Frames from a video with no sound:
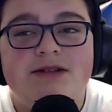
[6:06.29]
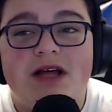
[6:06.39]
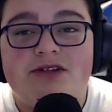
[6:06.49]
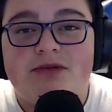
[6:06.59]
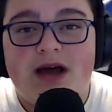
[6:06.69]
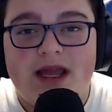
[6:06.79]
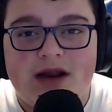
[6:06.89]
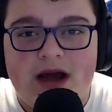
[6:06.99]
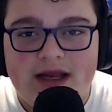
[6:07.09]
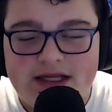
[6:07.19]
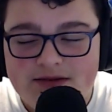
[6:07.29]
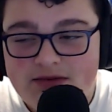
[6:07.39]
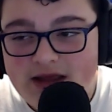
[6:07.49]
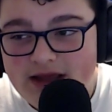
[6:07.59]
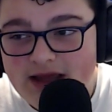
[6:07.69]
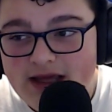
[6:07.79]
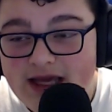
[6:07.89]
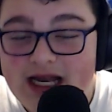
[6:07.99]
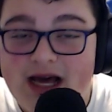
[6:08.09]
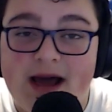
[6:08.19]
That's why you know I did some
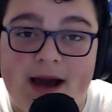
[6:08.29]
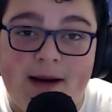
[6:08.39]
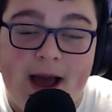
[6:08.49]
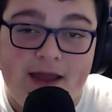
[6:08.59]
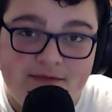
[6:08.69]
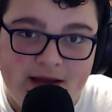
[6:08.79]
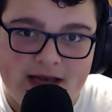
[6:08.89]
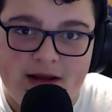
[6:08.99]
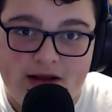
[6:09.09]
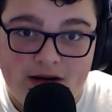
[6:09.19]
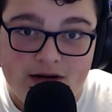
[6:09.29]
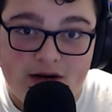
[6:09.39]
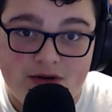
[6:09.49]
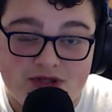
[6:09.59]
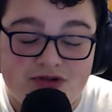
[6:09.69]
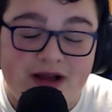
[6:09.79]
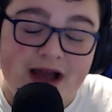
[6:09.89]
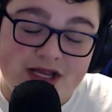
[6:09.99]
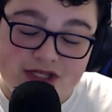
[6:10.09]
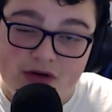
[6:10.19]
thinking and I I picked my co-host. You
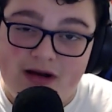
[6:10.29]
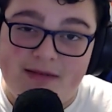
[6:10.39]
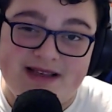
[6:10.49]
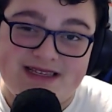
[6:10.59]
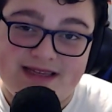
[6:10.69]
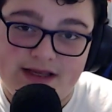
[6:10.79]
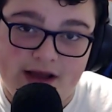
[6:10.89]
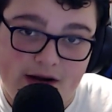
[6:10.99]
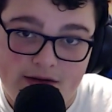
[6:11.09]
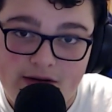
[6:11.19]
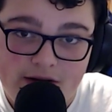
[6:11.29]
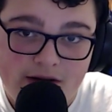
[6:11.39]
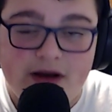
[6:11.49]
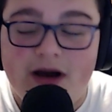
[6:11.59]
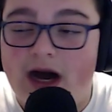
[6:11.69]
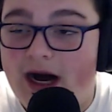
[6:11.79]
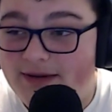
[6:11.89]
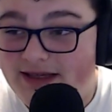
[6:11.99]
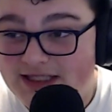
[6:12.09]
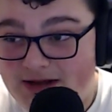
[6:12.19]
guys know him as Nico. Um,
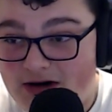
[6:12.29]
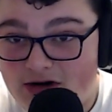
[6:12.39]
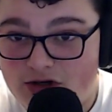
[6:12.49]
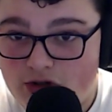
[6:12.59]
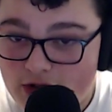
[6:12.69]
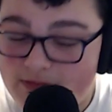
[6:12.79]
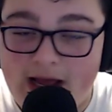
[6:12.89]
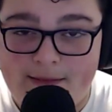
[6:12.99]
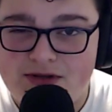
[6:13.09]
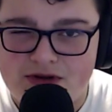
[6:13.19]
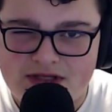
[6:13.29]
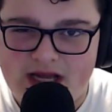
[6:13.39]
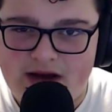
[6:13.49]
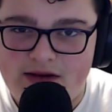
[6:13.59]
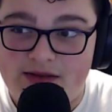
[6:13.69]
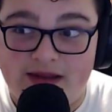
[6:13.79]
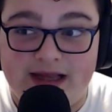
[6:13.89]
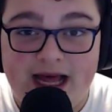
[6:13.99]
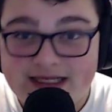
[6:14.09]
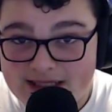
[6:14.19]
he's been on two of my episodes now.
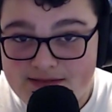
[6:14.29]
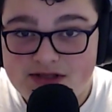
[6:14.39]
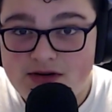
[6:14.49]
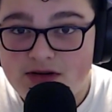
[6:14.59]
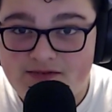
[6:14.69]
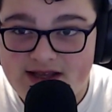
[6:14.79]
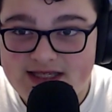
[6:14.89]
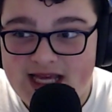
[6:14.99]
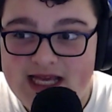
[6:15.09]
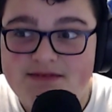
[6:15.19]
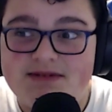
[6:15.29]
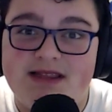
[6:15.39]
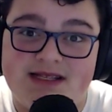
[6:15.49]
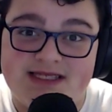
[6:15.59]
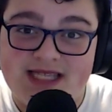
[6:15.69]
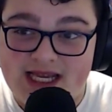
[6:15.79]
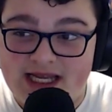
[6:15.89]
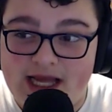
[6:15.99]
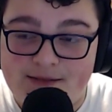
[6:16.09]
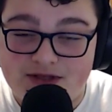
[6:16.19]
The last episode, the face cams, and the
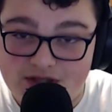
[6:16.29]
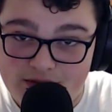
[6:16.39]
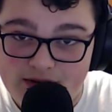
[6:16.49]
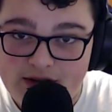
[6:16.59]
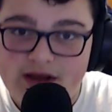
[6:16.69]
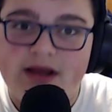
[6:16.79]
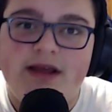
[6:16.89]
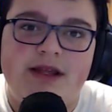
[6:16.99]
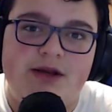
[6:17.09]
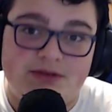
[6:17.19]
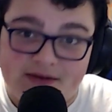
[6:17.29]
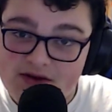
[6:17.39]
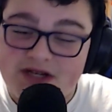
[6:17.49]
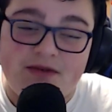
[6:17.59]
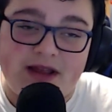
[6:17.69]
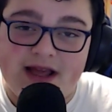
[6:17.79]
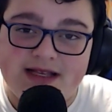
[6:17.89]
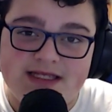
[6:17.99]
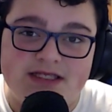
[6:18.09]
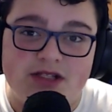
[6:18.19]
second episode, he was my first ever
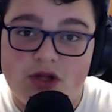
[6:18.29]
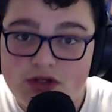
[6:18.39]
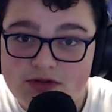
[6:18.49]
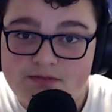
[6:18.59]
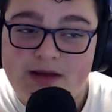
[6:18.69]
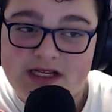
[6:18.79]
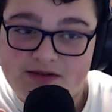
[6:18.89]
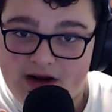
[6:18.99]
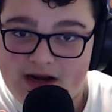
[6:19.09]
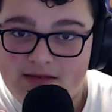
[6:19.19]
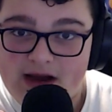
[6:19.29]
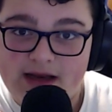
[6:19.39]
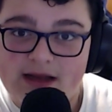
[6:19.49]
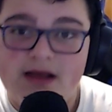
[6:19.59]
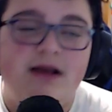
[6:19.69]
guest. He's a close best friend of mine.